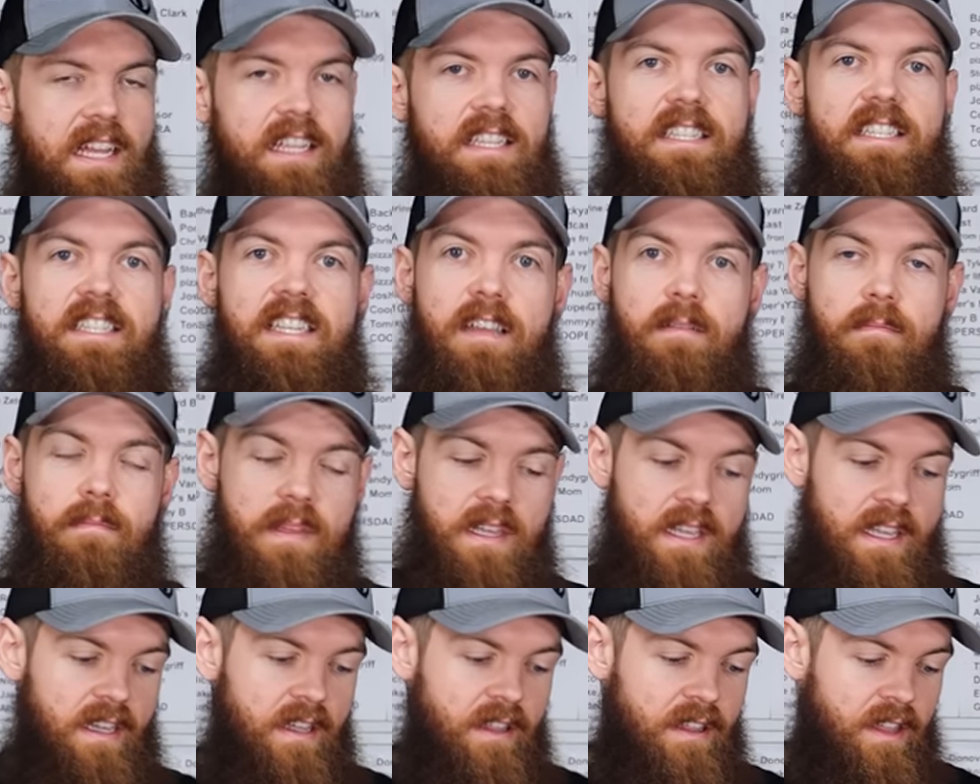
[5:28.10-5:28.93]
has sent
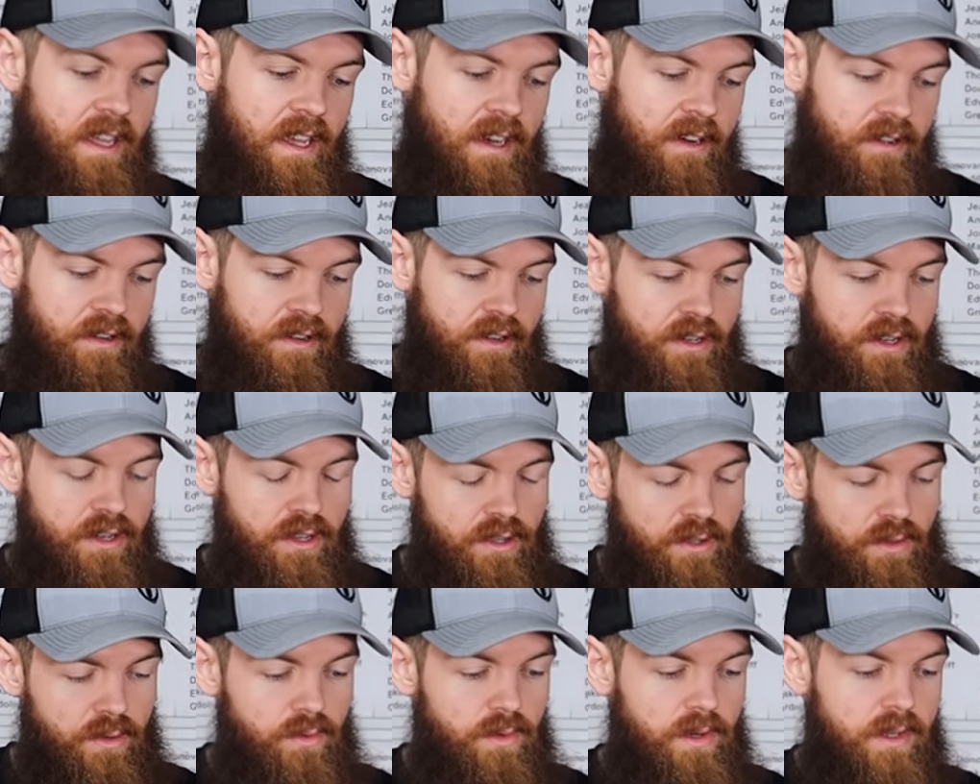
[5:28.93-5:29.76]
me their
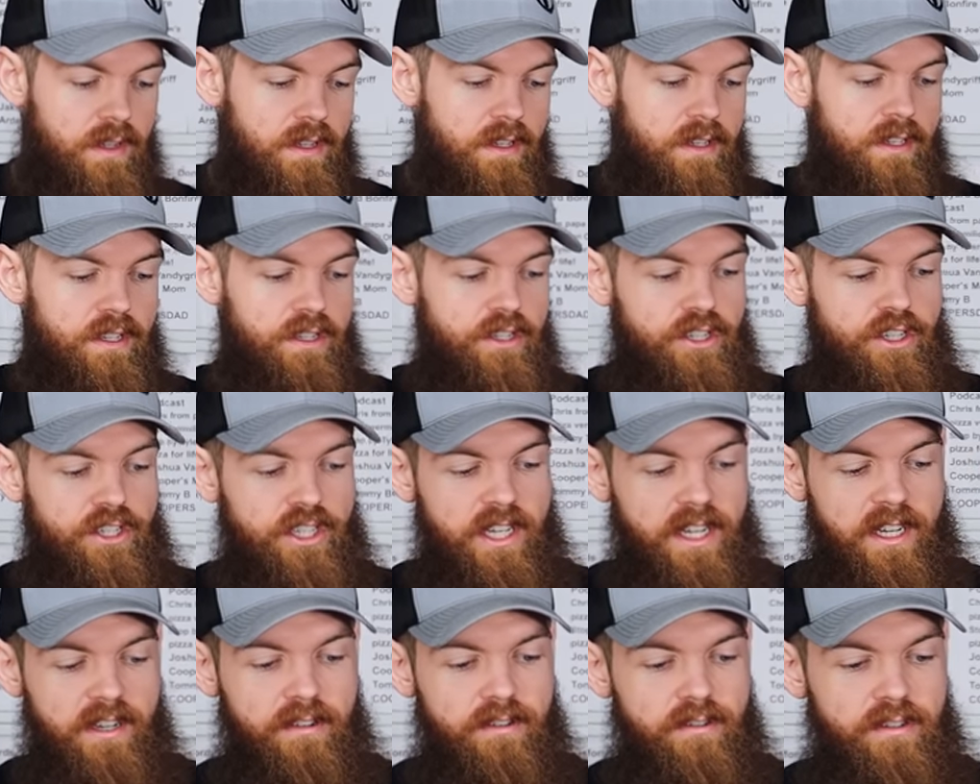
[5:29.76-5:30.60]
new
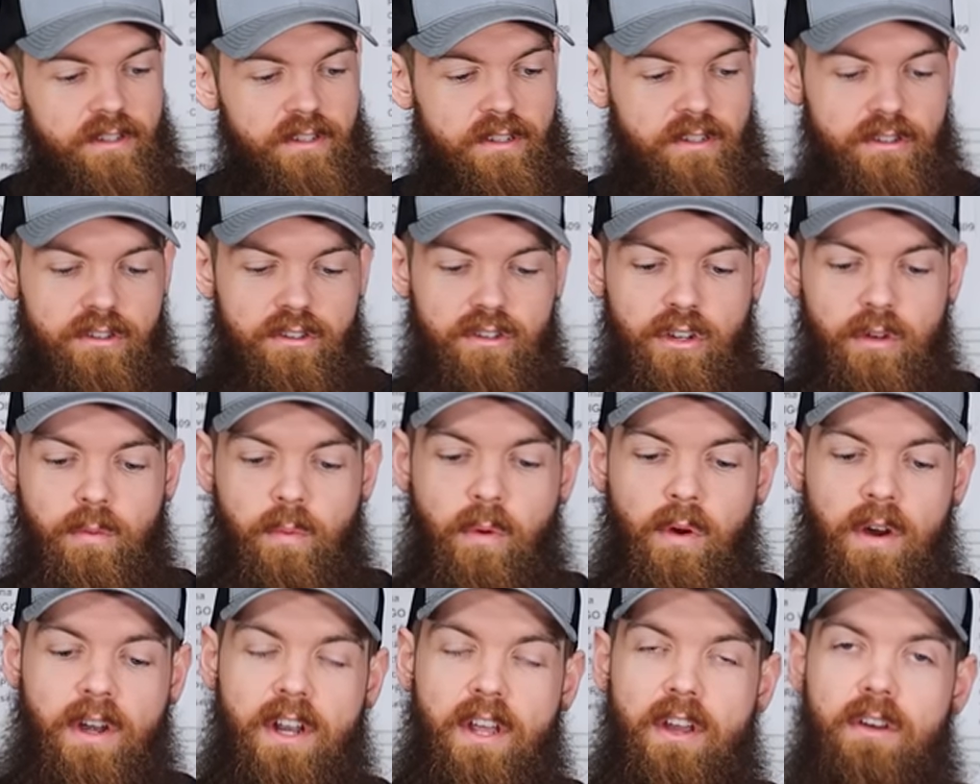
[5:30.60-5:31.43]
Shears
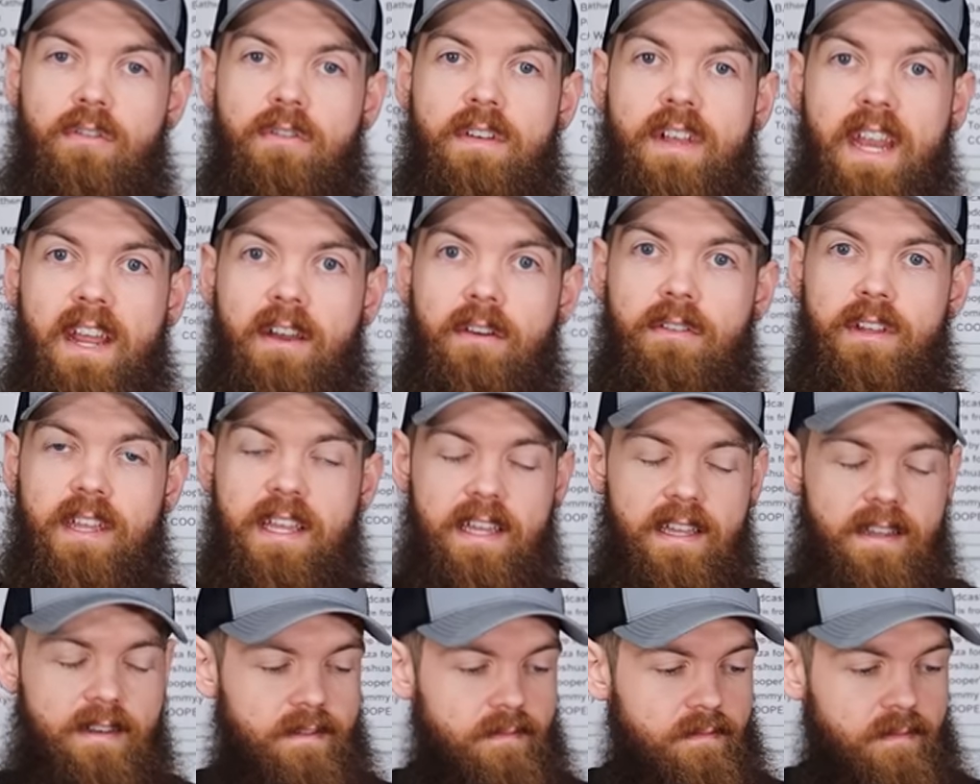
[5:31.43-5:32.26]
2.0 nail
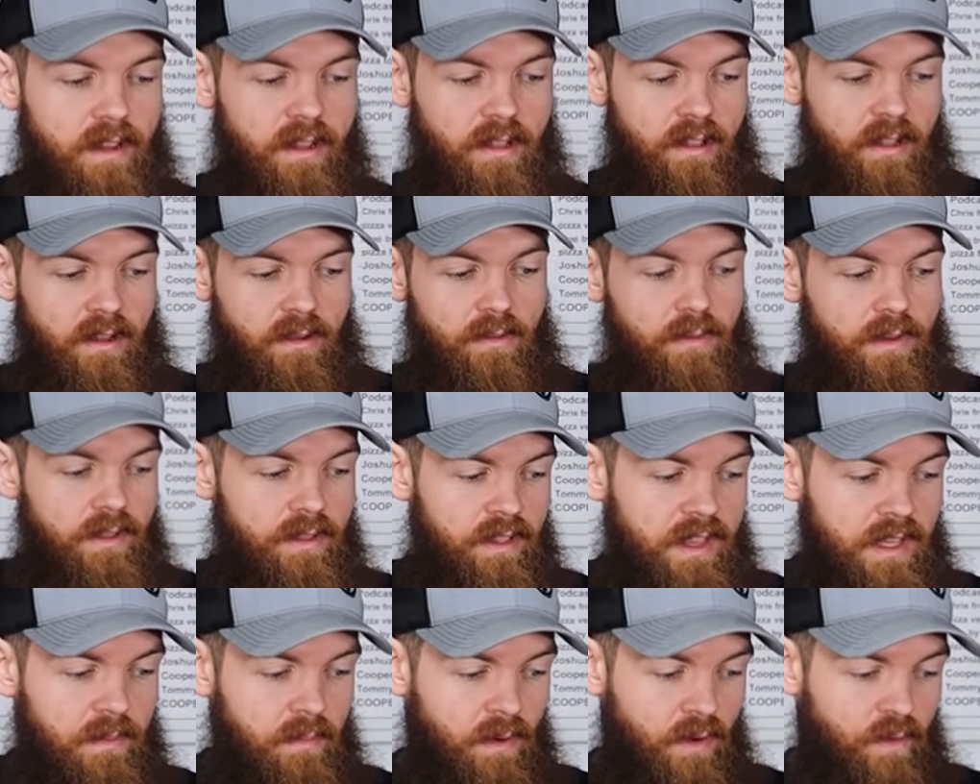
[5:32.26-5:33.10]
kit along
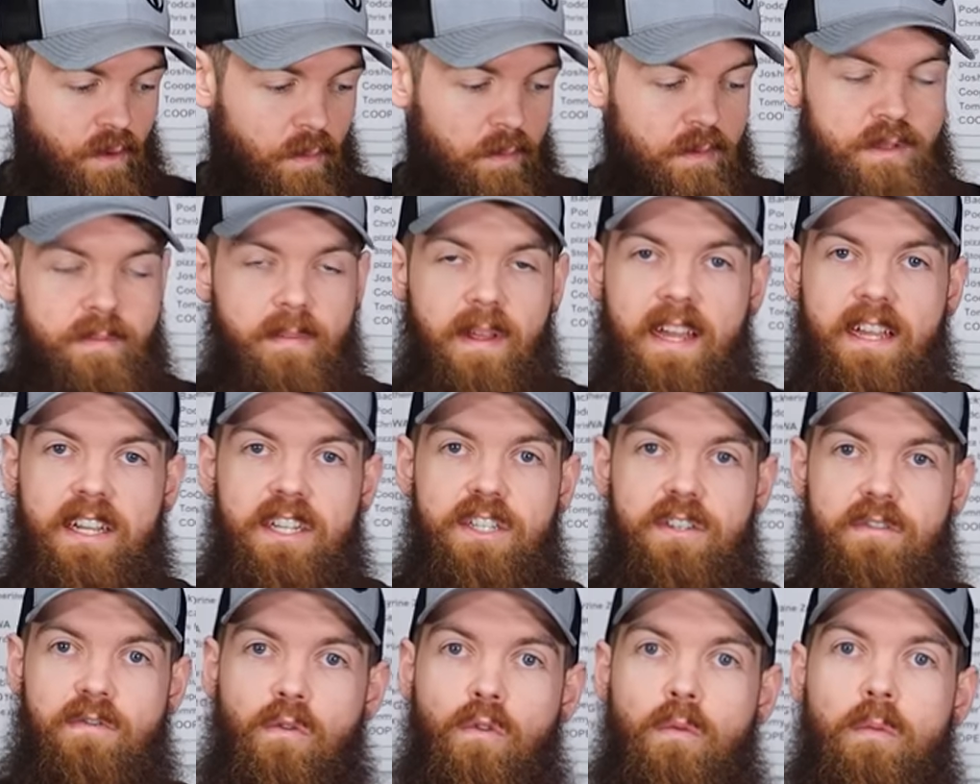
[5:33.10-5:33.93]
with the Performance
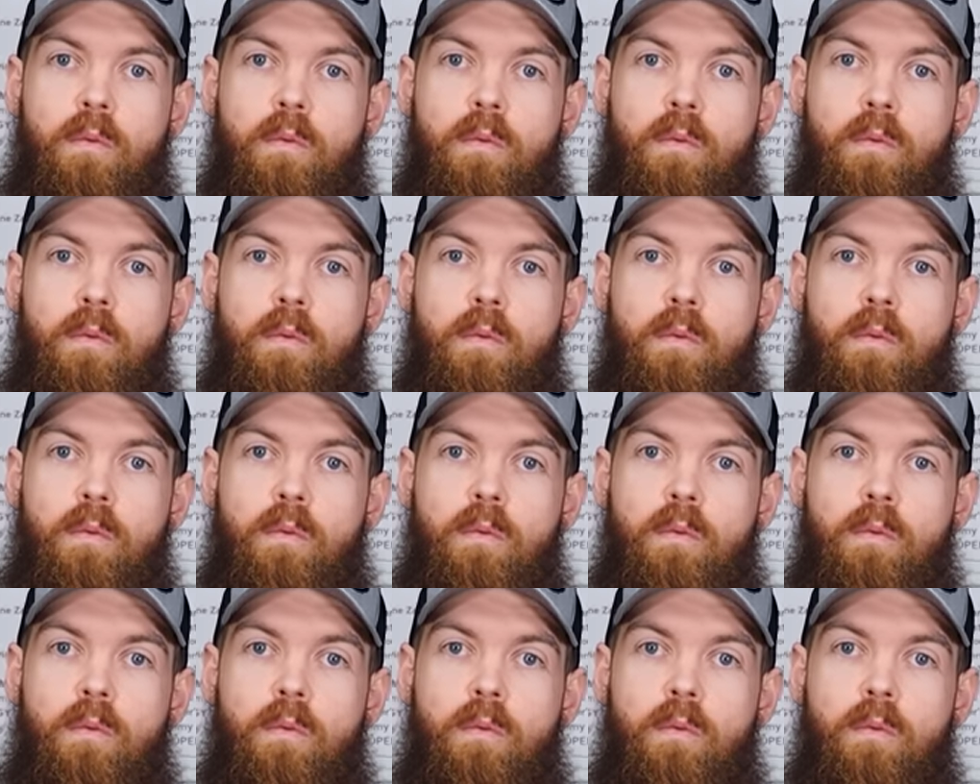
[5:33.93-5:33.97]
Package